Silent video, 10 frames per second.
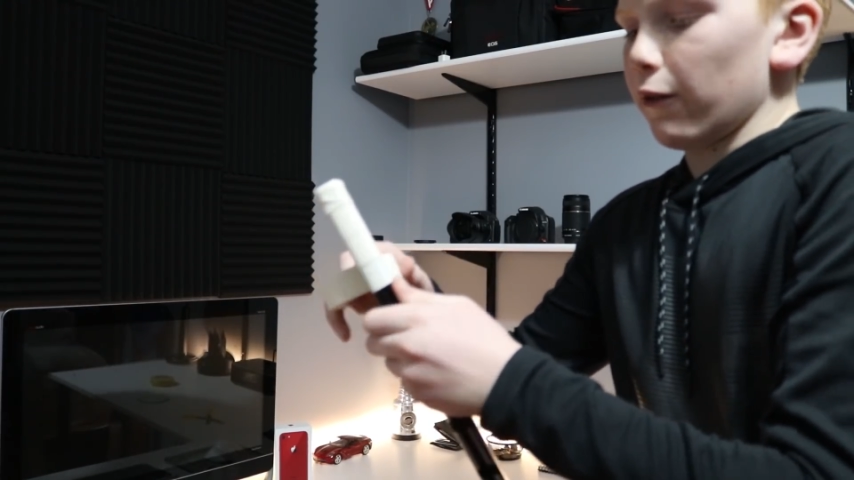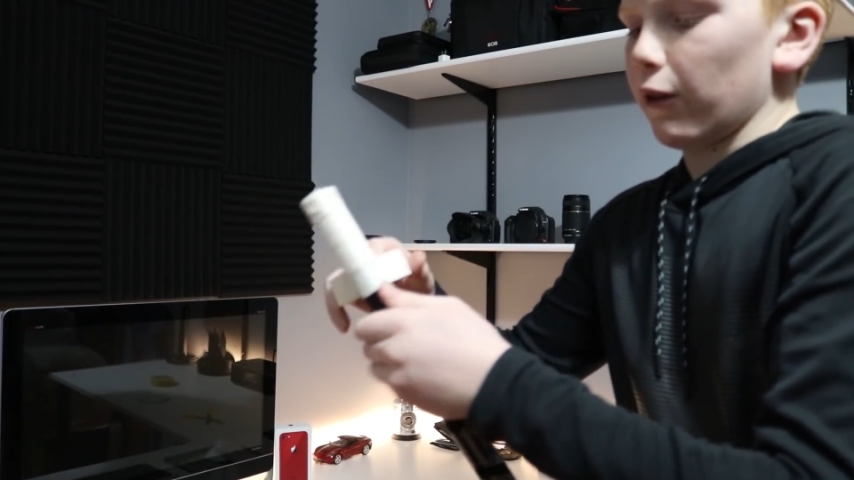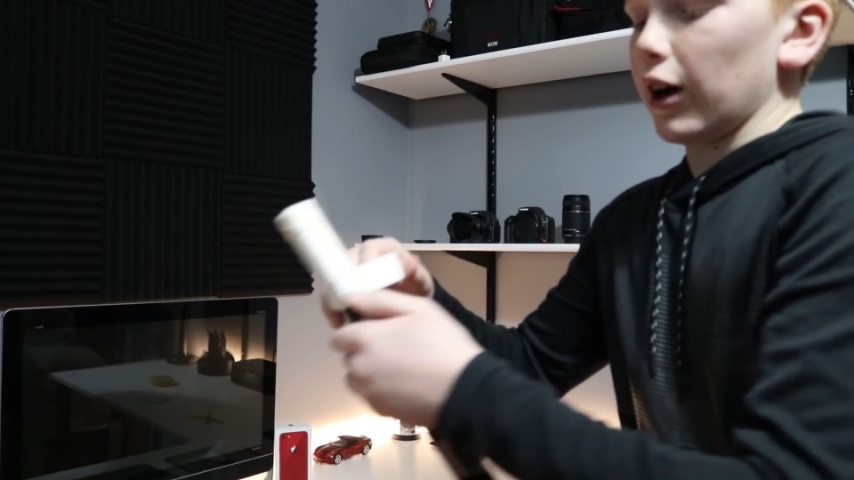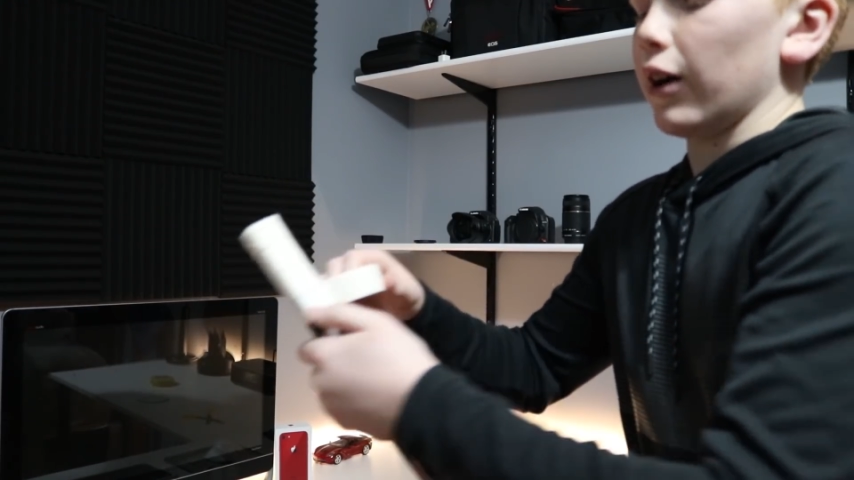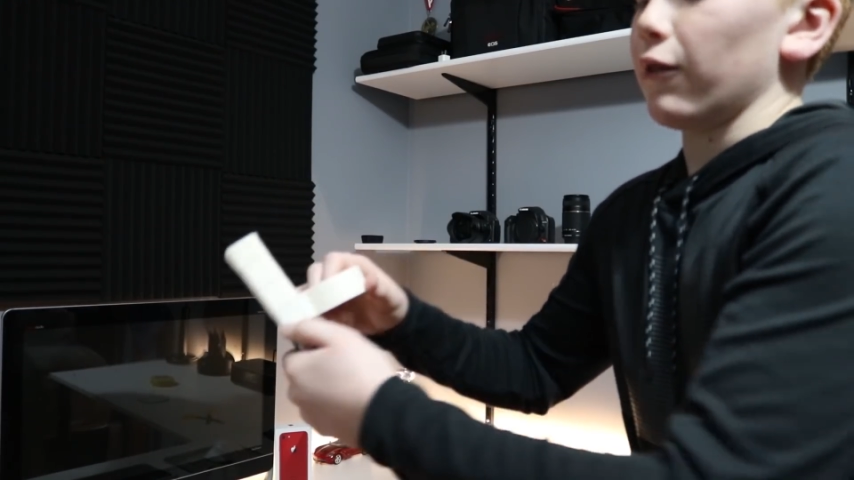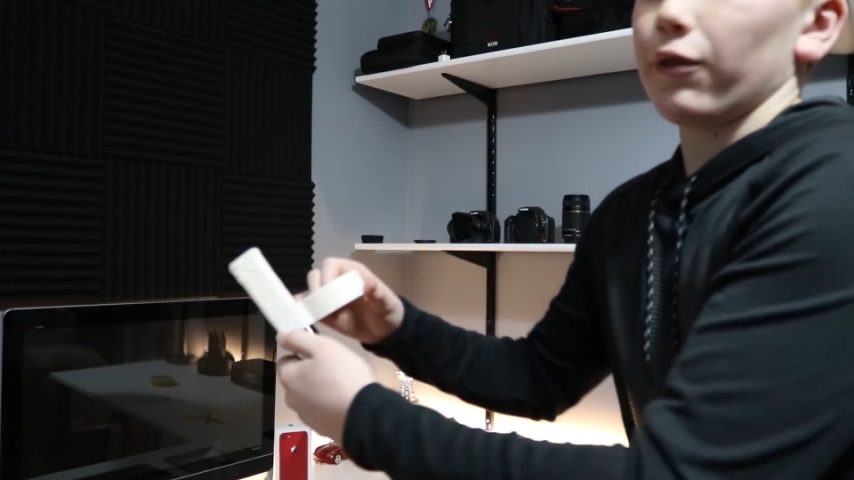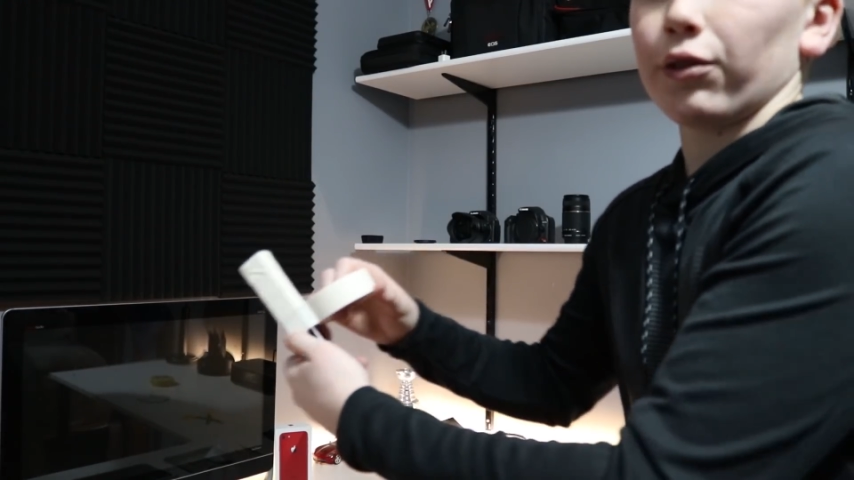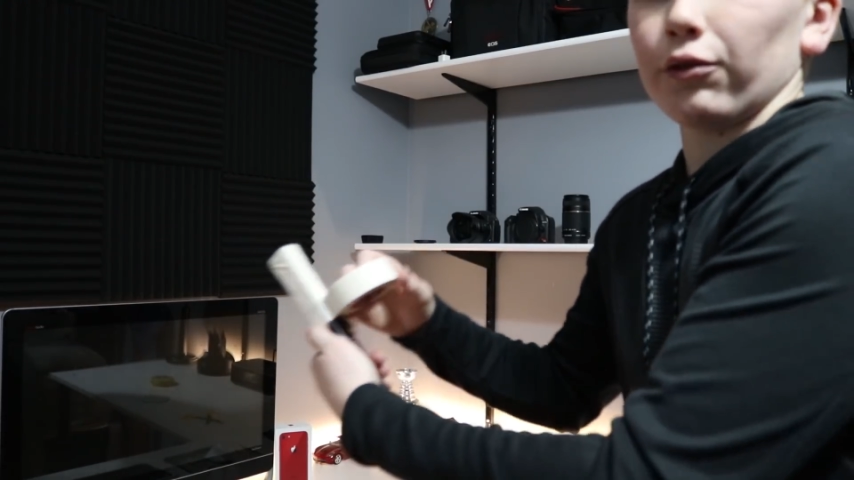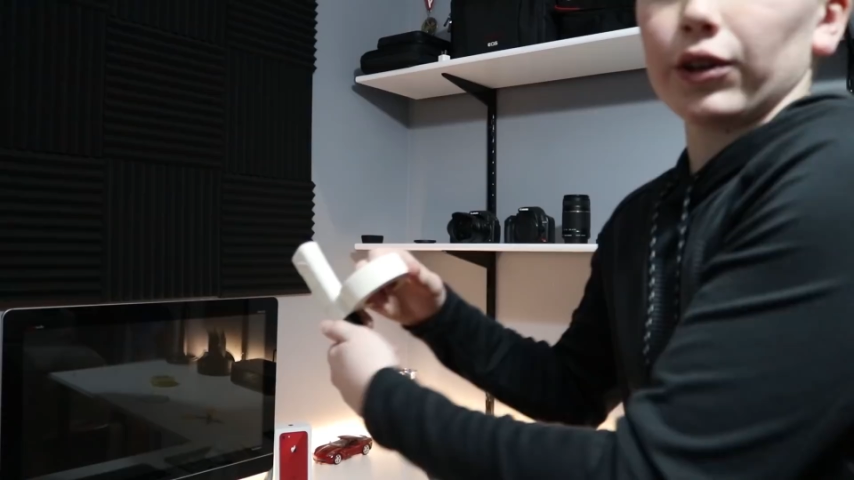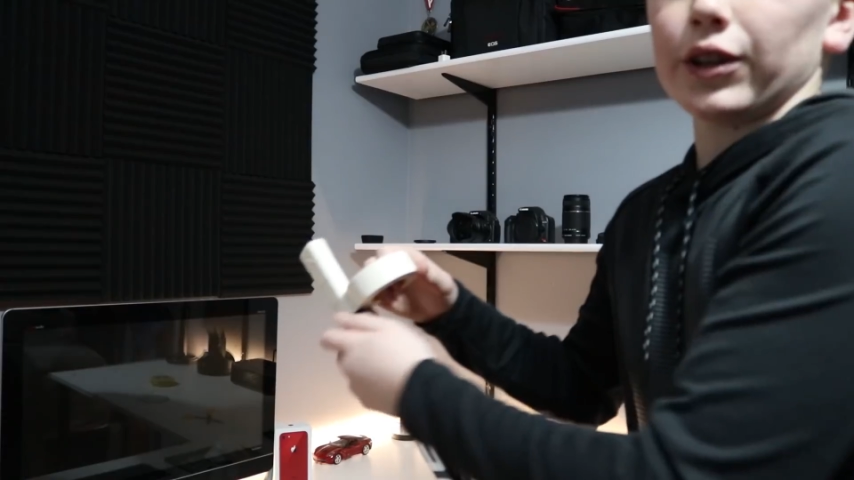5,
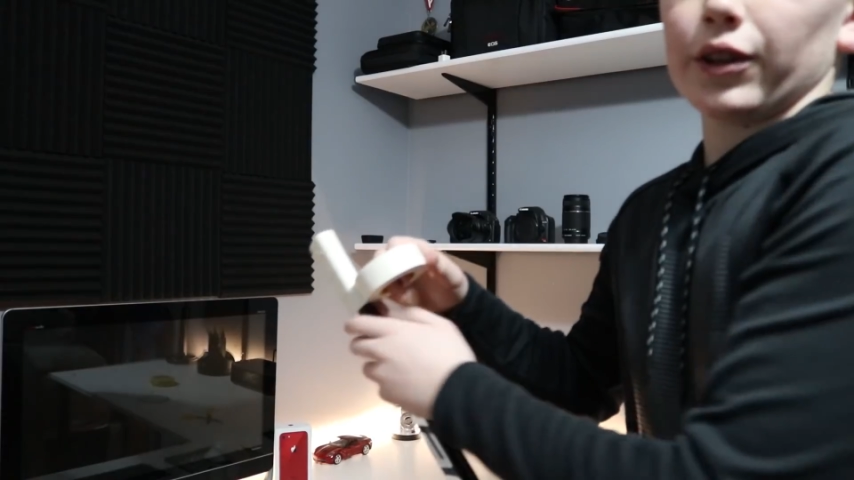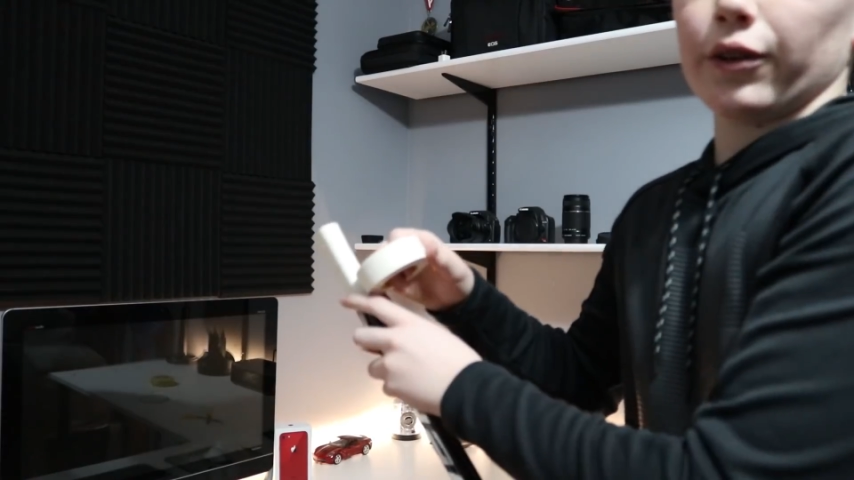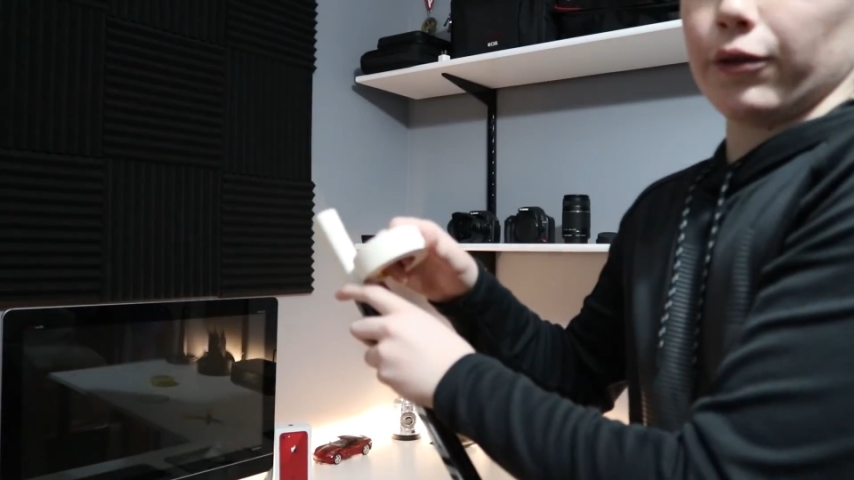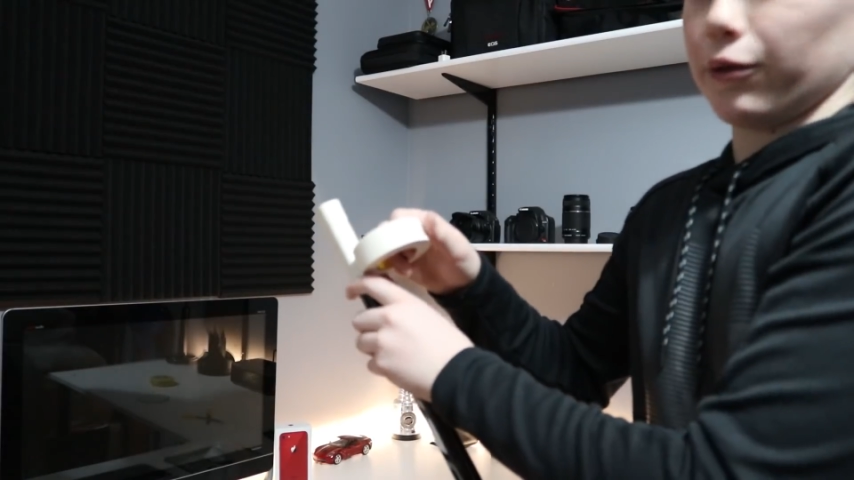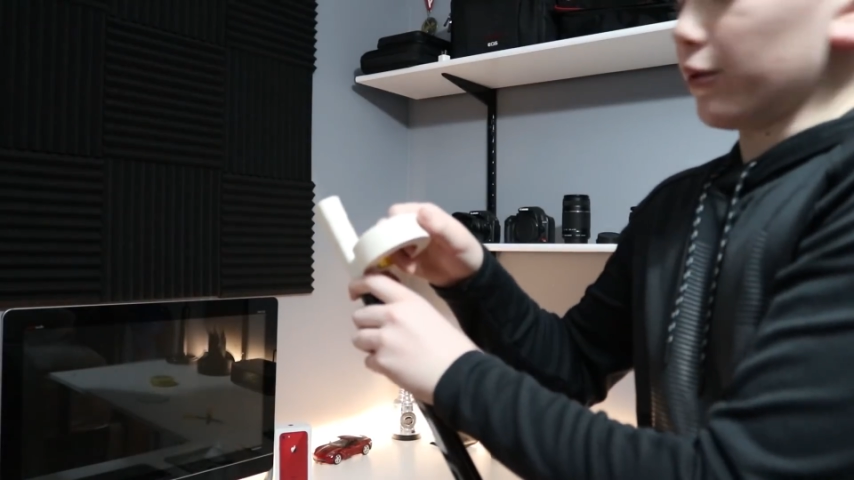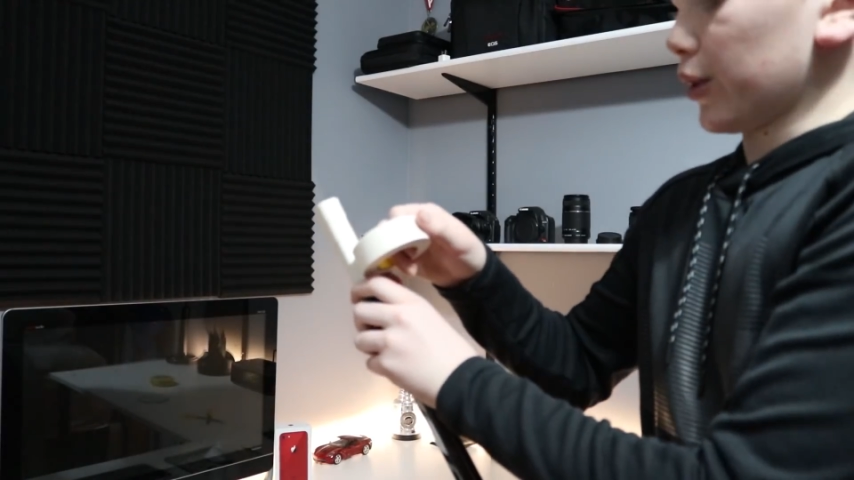3, 2,